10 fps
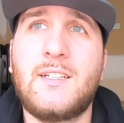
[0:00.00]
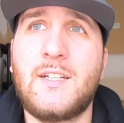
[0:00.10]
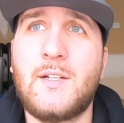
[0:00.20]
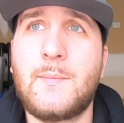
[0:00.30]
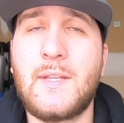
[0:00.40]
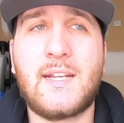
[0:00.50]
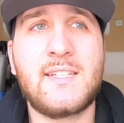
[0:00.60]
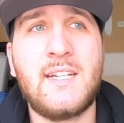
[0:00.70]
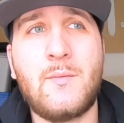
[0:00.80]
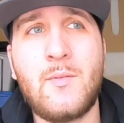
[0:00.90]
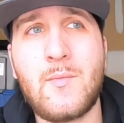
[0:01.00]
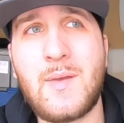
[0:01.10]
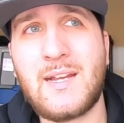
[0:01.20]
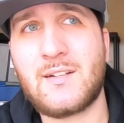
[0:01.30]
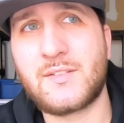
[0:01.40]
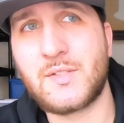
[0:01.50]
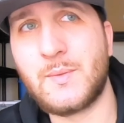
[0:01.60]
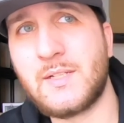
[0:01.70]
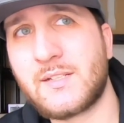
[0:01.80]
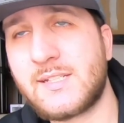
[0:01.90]
You know, like I said, I want to be back on two
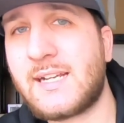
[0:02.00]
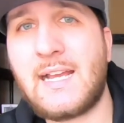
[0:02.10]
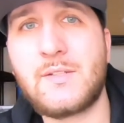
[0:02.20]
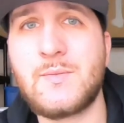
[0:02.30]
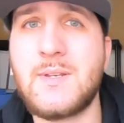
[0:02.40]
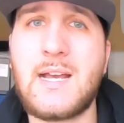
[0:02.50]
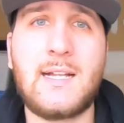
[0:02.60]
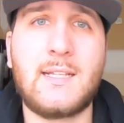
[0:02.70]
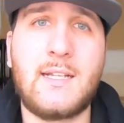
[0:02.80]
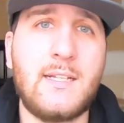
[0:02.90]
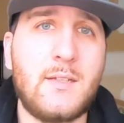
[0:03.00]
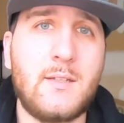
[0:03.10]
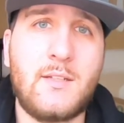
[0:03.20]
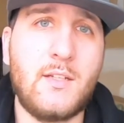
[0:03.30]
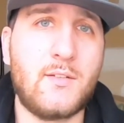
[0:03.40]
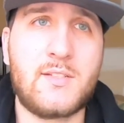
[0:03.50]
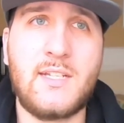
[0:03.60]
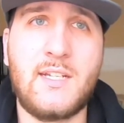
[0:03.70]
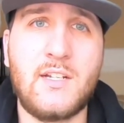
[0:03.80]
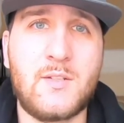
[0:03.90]
wheels. Like, I do not like, you know,
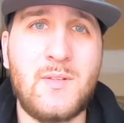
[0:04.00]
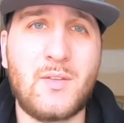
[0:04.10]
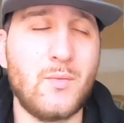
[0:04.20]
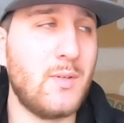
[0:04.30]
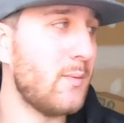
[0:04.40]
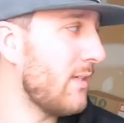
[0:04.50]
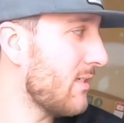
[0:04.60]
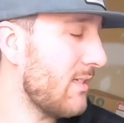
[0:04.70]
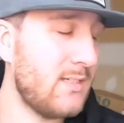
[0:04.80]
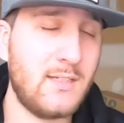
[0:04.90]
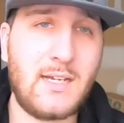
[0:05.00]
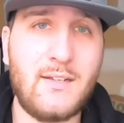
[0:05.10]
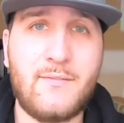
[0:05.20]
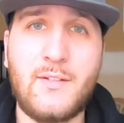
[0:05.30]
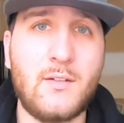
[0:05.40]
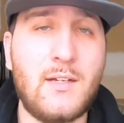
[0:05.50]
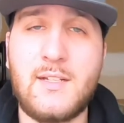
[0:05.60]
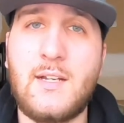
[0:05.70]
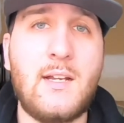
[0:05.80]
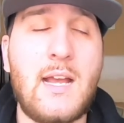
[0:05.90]
sitting here. It's been 3 weeks and
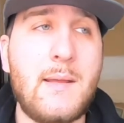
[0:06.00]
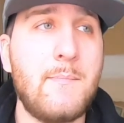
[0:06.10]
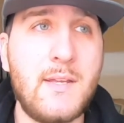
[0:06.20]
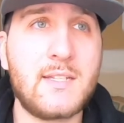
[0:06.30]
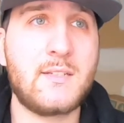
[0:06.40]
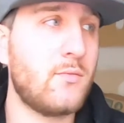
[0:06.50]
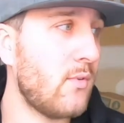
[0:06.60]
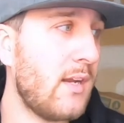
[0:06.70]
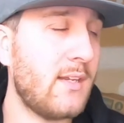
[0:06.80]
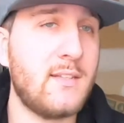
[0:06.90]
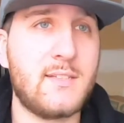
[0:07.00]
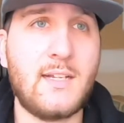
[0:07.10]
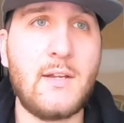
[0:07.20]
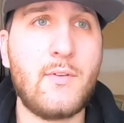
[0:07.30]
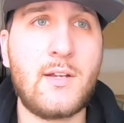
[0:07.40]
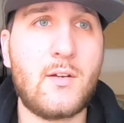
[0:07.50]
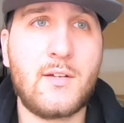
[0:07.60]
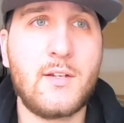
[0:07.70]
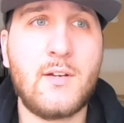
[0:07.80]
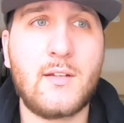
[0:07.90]
I miss riding on this thing. I ride all
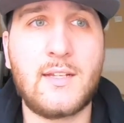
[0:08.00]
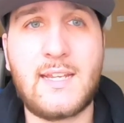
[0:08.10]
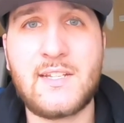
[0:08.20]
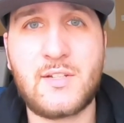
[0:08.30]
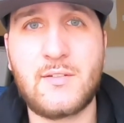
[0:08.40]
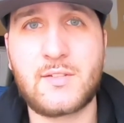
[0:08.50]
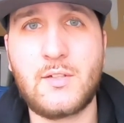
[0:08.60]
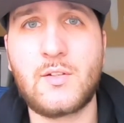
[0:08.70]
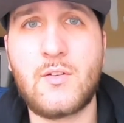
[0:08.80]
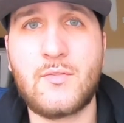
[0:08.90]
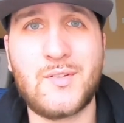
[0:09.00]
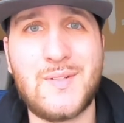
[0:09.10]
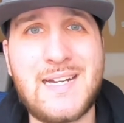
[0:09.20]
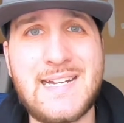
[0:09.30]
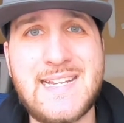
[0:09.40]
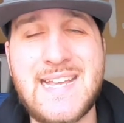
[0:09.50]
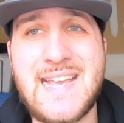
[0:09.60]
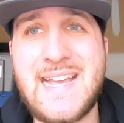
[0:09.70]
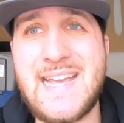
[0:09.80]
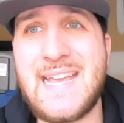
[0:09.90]
year round. Like, yesterday I was going to go for a ride
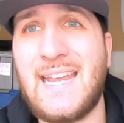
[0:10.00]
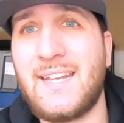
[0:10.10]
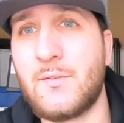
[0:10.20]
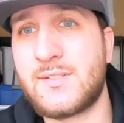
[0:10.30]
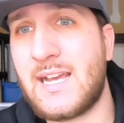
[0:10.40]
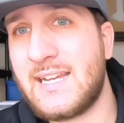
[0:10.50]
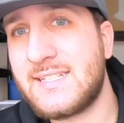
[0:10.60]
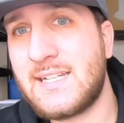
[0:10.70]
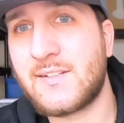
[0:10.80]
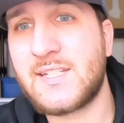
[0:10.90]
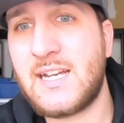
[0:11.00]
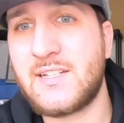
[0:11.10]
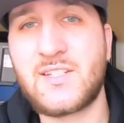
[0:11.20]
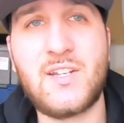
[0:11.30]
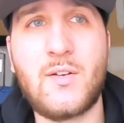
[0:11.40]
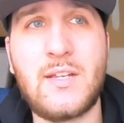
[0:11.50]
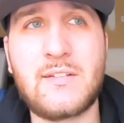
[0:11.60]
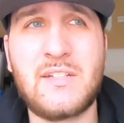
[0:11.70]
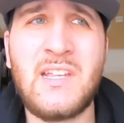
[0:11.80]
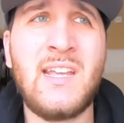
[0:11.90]
and it was icy outside, snowy. I was
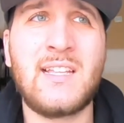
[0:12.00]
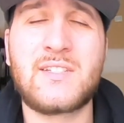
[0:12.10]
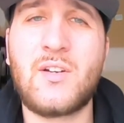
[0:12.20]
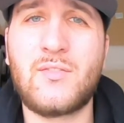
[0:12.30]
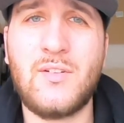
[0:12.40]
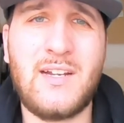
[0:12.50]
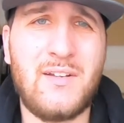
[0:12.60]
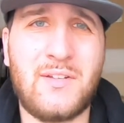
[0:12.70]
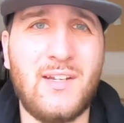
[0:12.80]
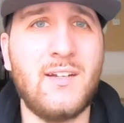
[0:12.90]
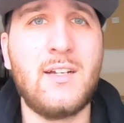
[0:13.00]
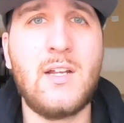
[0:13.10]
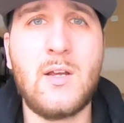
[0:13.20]
like, hey, let's go for a ride. I don't care.